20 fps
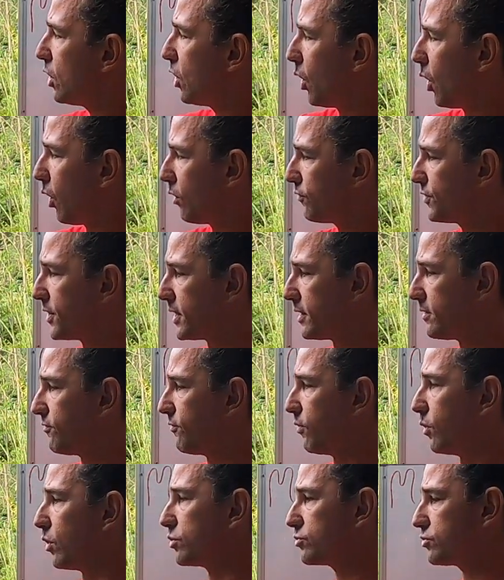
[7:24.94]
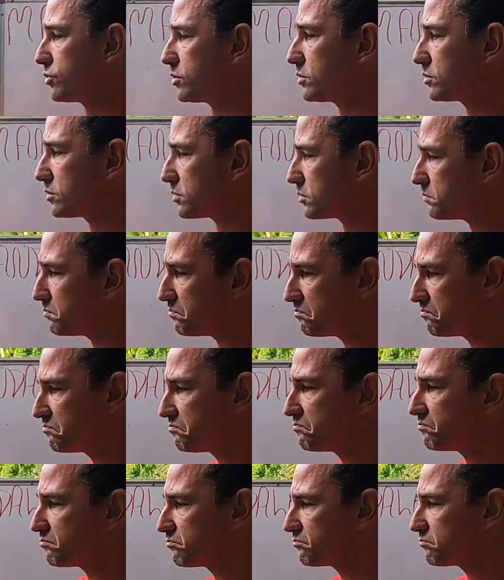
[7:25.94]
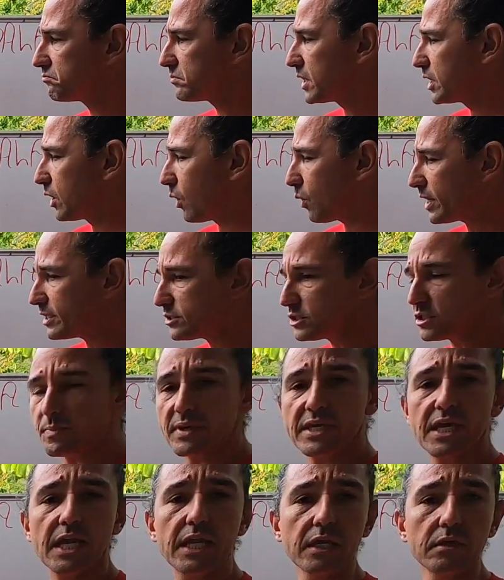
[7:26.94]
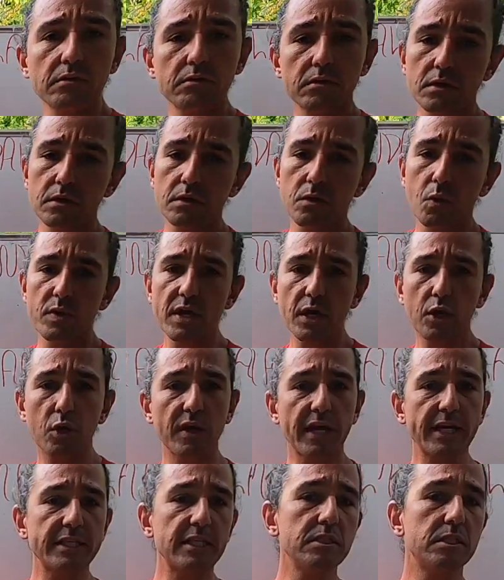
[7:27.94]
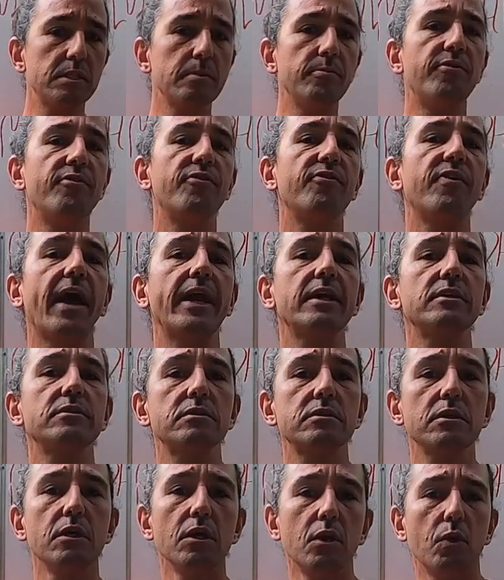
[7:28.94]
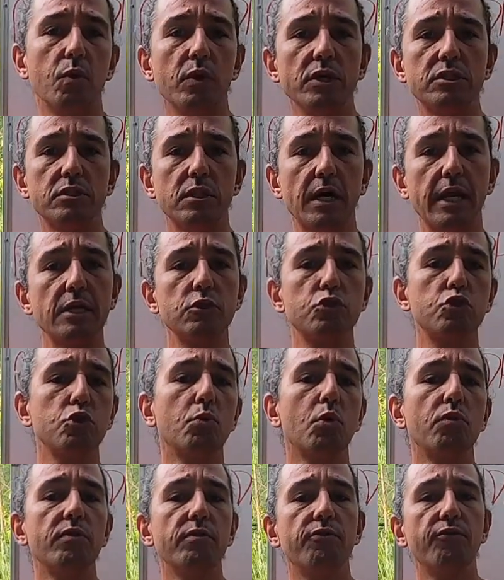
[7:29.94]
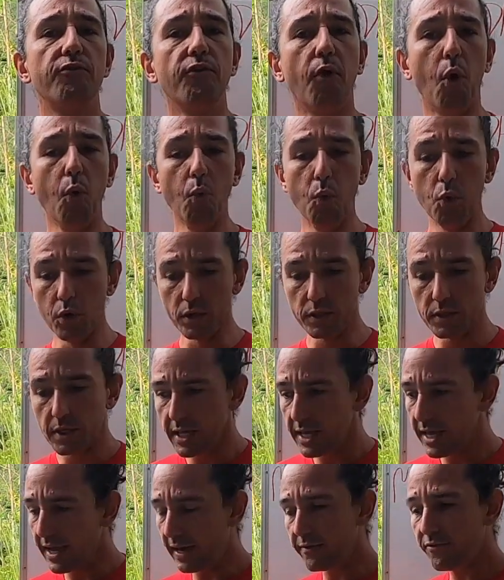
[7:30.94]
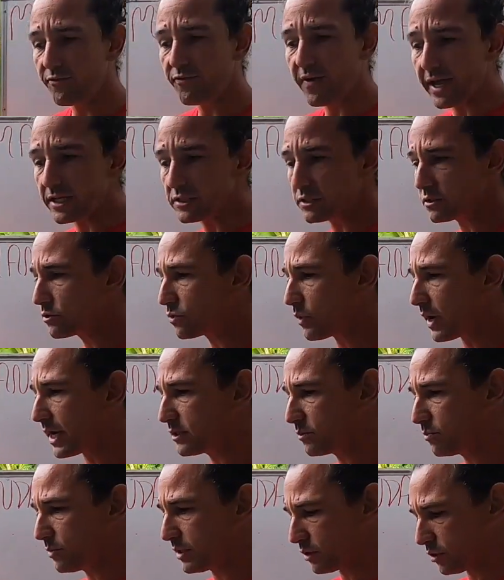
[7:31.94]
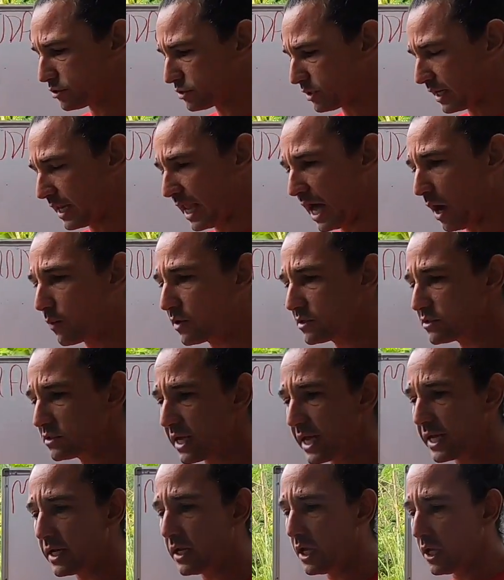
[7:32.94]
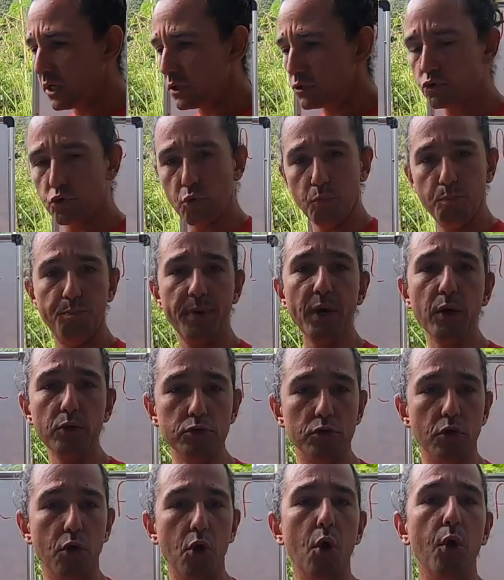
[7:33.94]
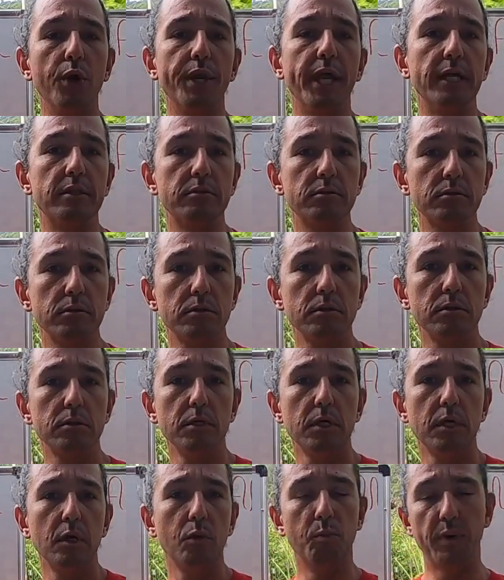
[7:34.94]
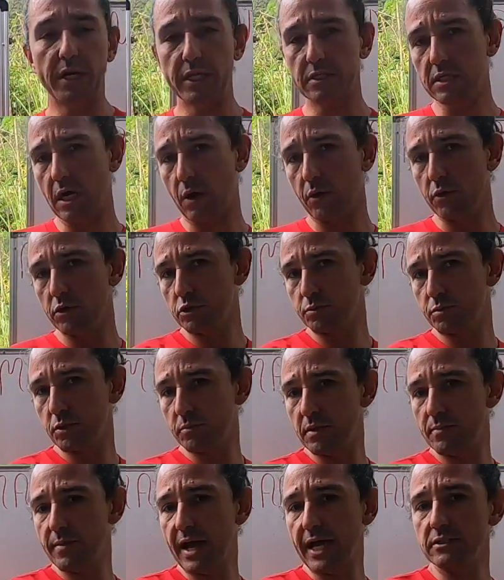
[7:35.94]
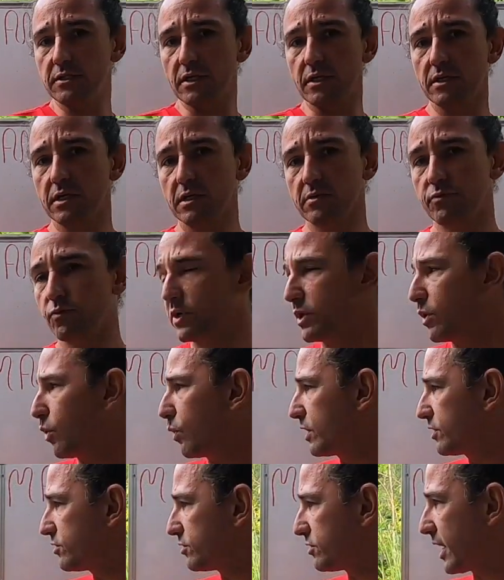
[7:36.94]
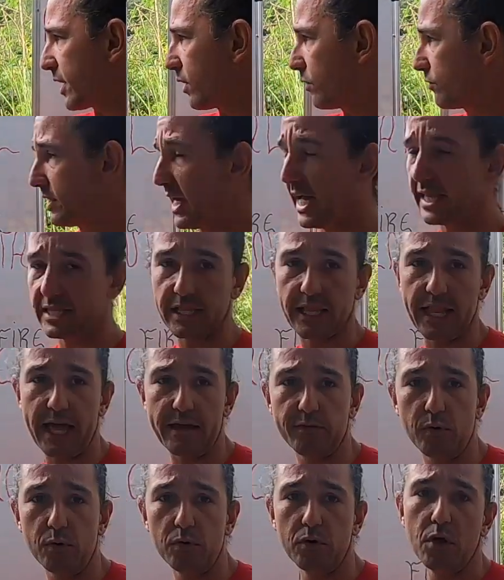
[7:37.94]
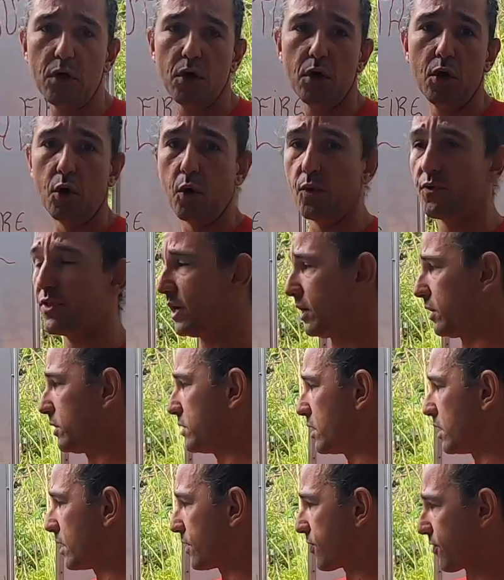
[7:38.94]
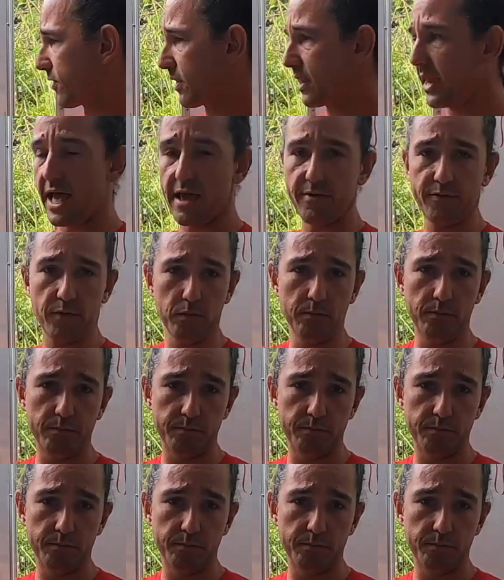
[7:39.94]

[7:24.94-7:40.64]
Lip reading: of their forces. It's the beginning. We are collecting some facts. We're starting to move it forward. And facts are great because allow us then to build on it. But it's always problematic. If we only stay on that level, on the earth level